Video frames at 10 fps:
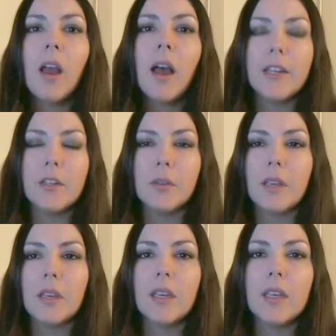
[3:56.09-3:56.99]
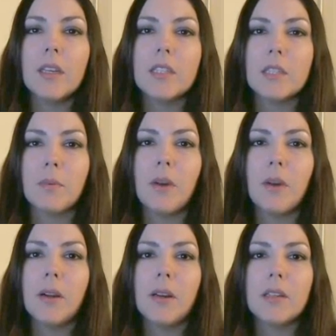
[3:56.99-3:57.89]
I don't think it is the
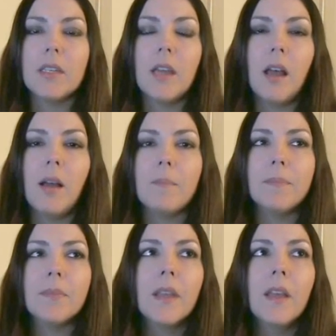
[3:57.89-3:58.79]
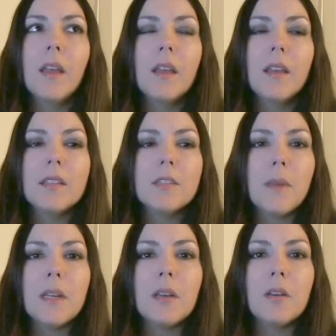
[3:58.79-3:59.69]
product.
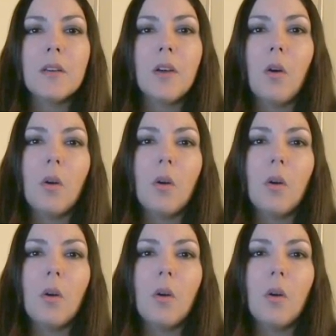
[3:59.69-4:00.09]
Spending a